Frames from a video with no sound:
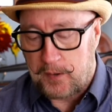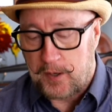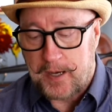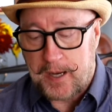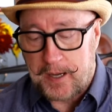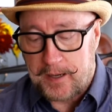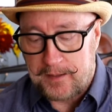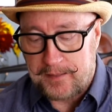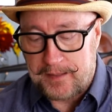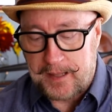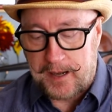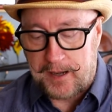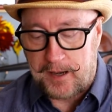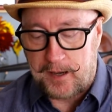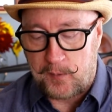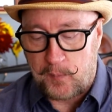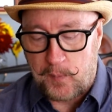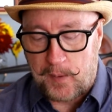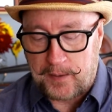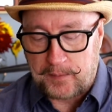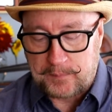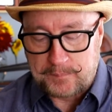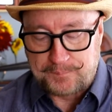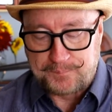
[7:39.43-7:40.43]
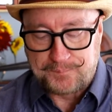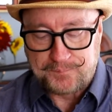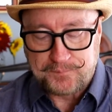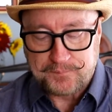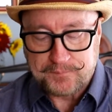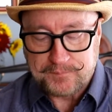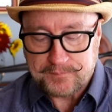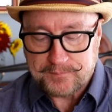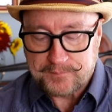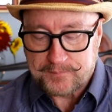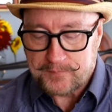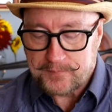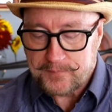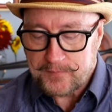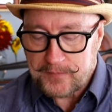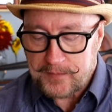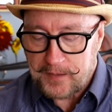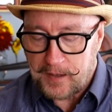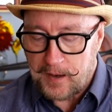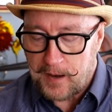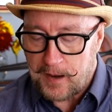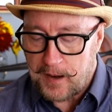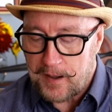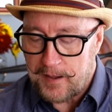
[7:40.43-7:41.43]
you're getting that anyway.
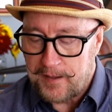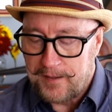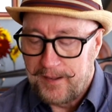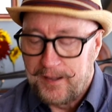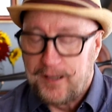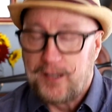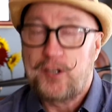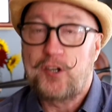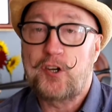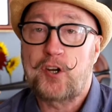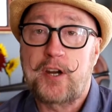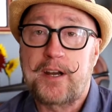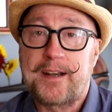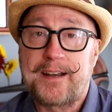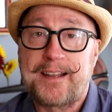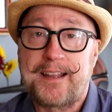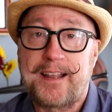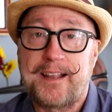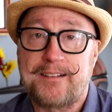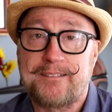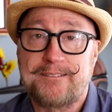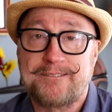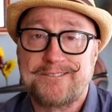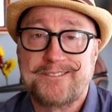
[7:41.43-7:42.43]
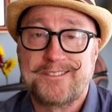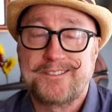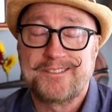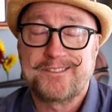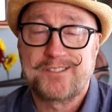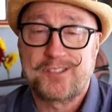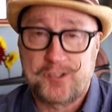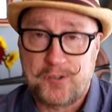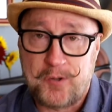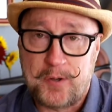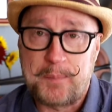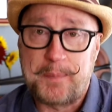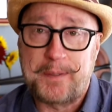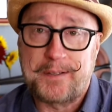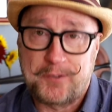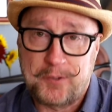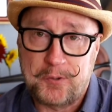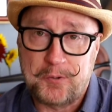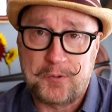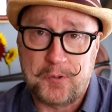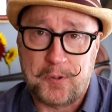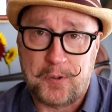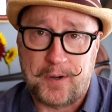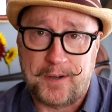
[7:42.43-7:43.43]
You're going to get streaming
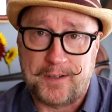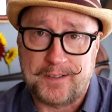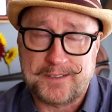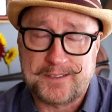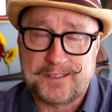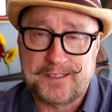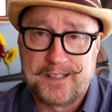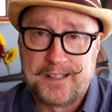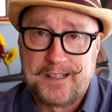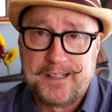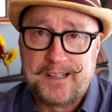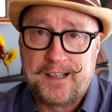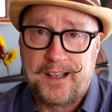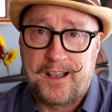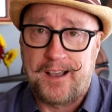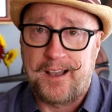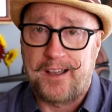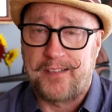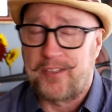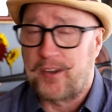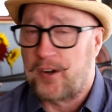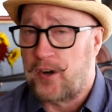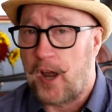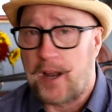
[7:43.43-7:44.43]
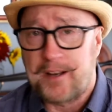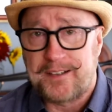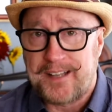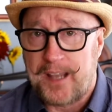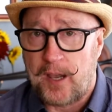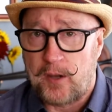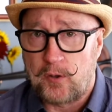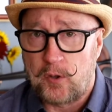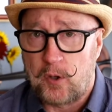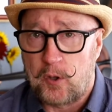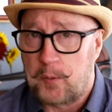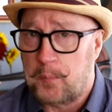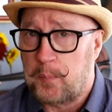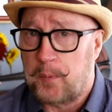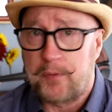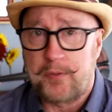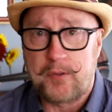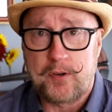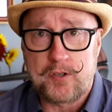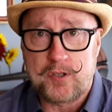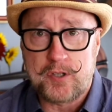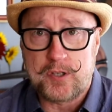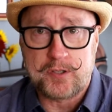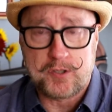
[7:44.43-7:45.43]
tutorials. They're not downloadable,
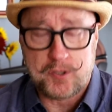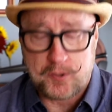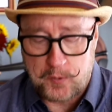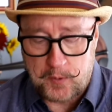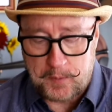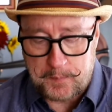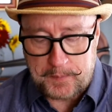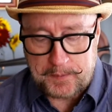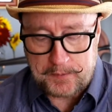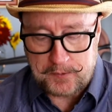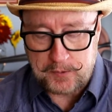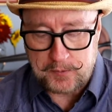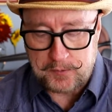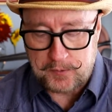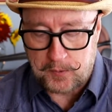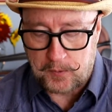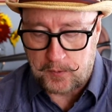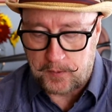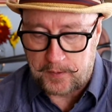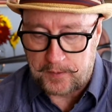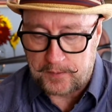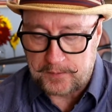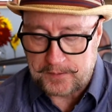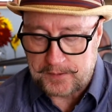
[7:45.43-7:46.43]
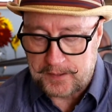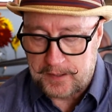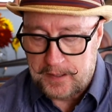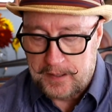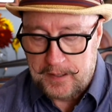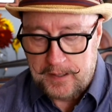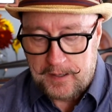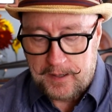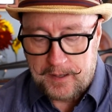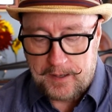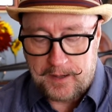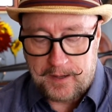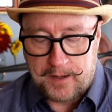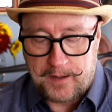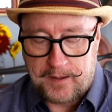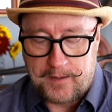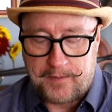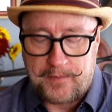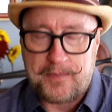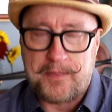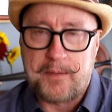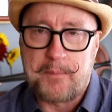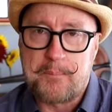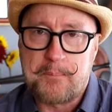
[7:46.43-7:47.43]
they're just streaming tutorials.
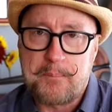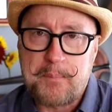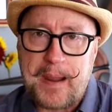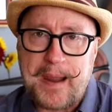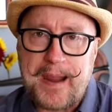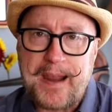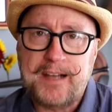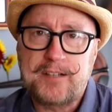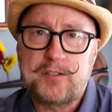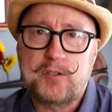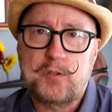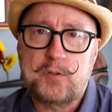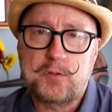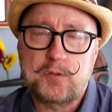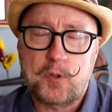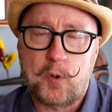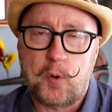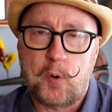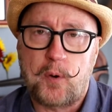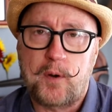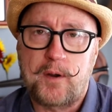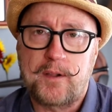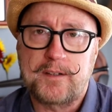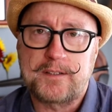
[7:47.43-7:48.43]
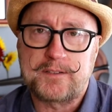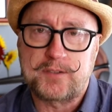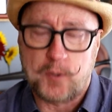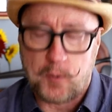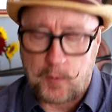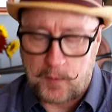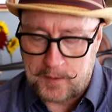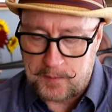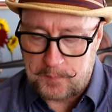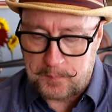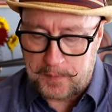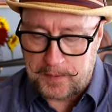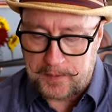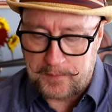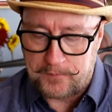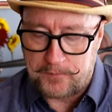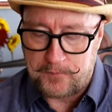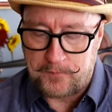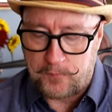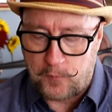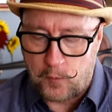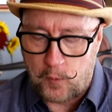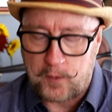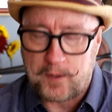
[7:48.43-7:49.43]
The main tutorial is going to be
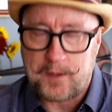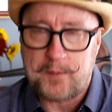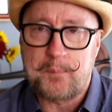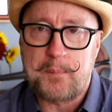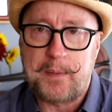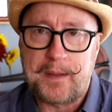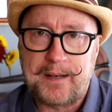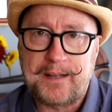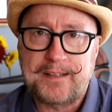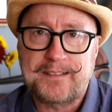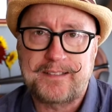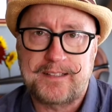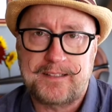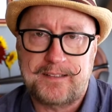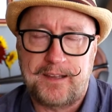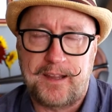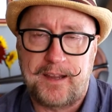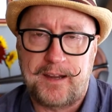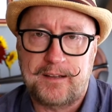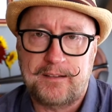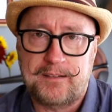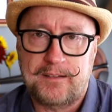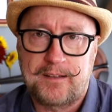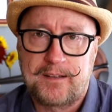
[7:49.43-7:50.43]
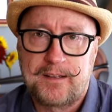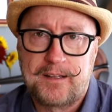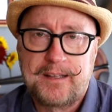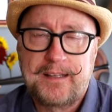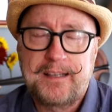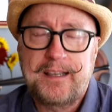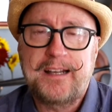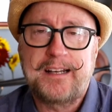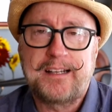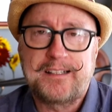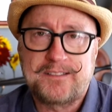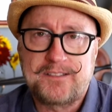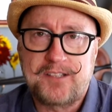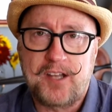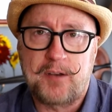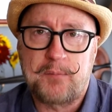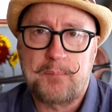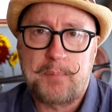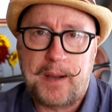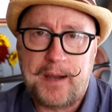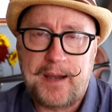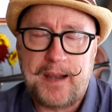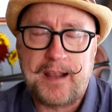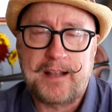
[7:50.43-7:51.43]
40 minutes in length. It is done
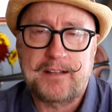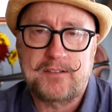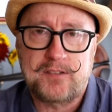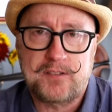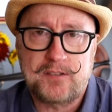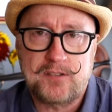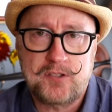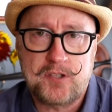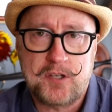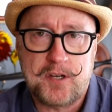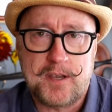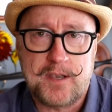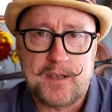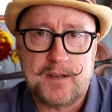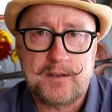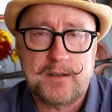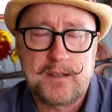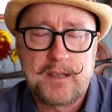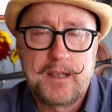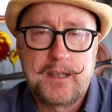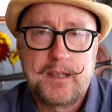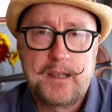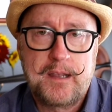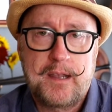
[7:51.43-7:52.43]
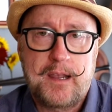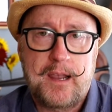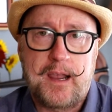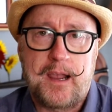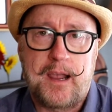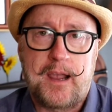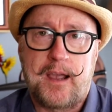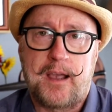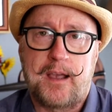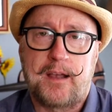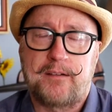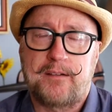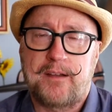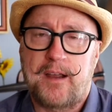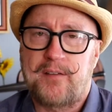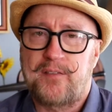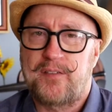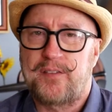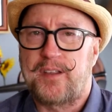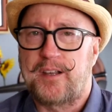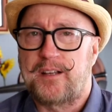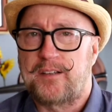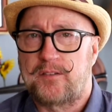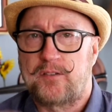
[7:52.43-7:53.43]
by Hanson Chien, and
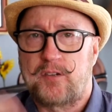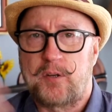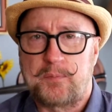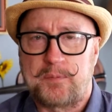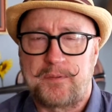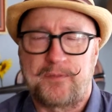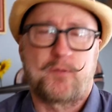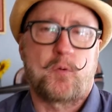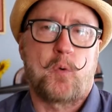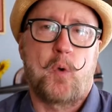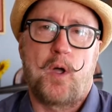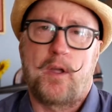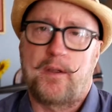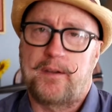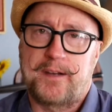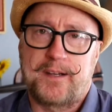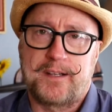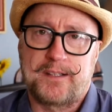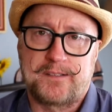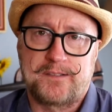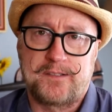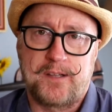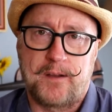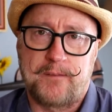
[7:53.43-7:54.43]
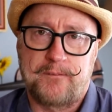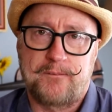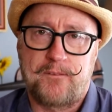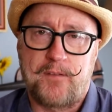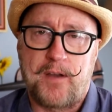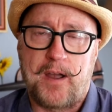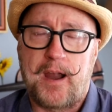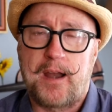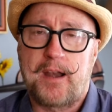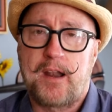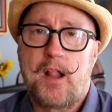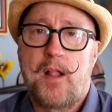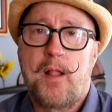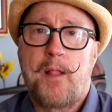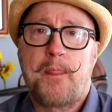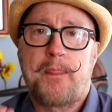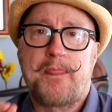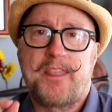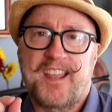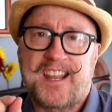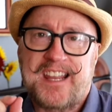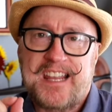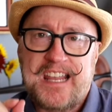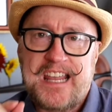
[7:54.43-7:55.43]
everything in terms of quality is done fine.
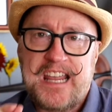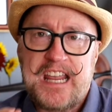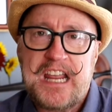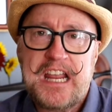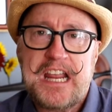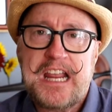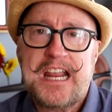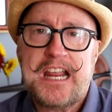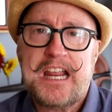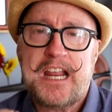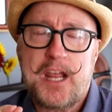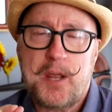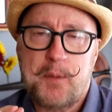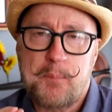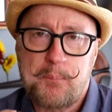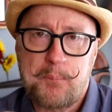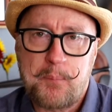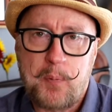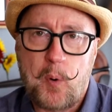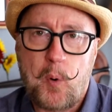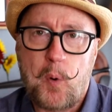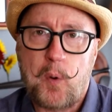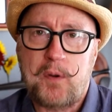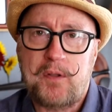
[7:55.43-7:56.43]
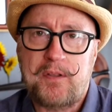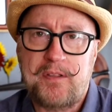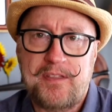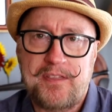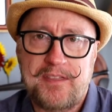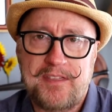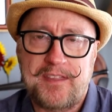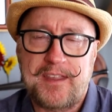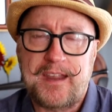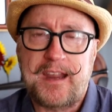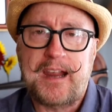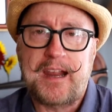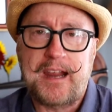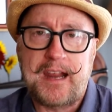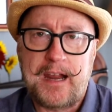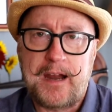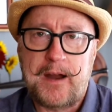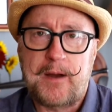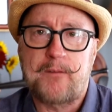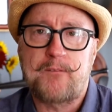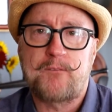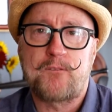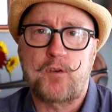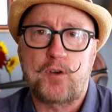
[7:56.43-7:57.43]
The key important thing
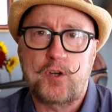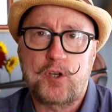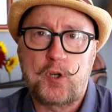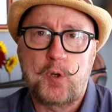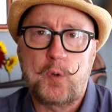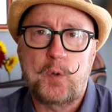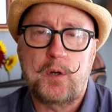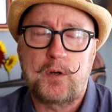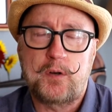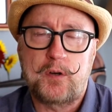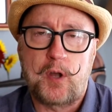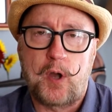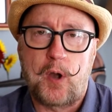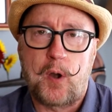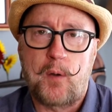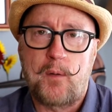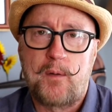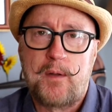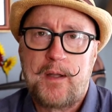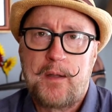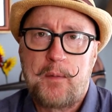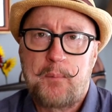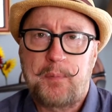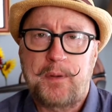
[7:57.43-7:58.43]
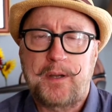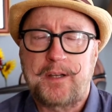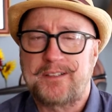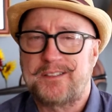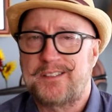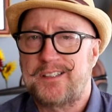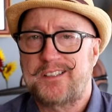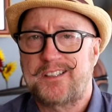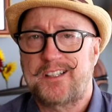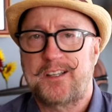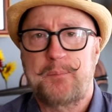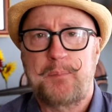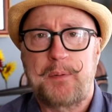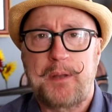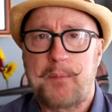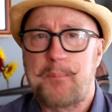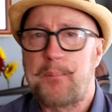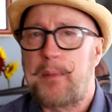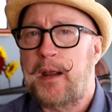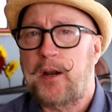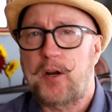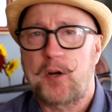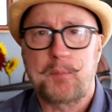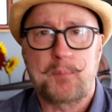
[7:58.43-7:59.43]
here for you to know, because this could be a
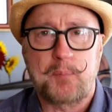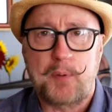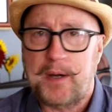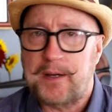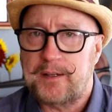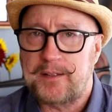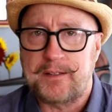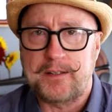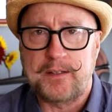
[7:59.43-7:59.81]
make or break